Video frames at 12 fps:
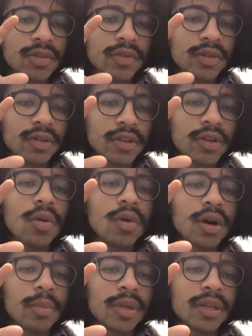for the whole
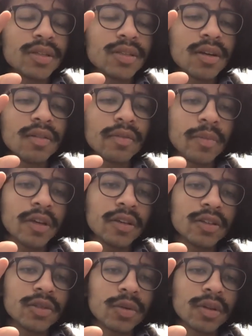company itself, making
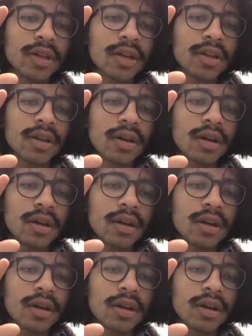sure that